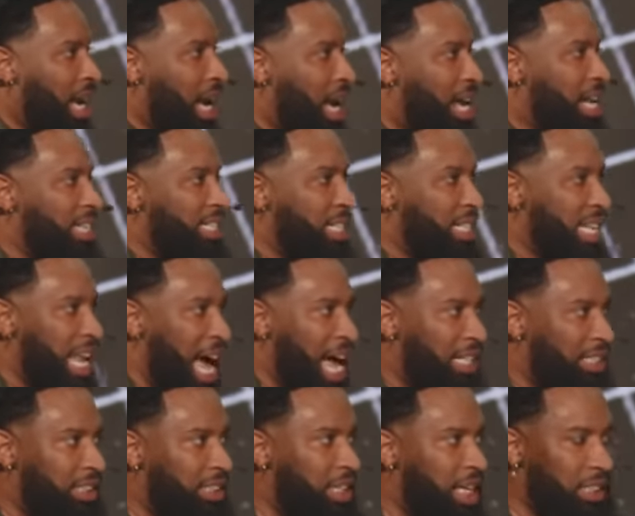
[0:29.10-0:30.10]
it is
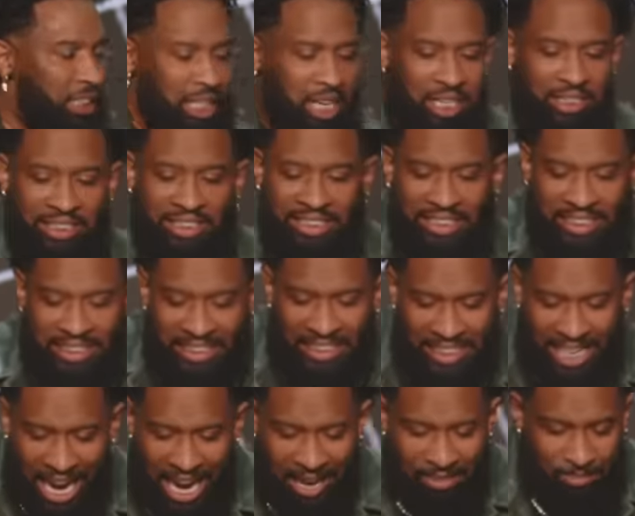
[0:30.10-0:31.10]
not just a
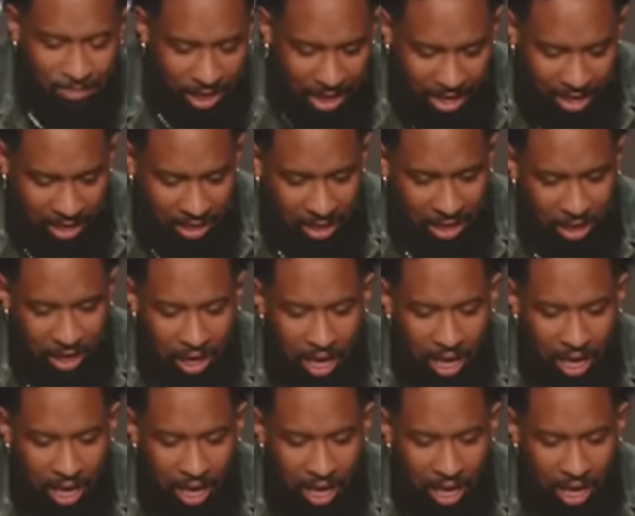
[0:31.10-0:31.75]
statement,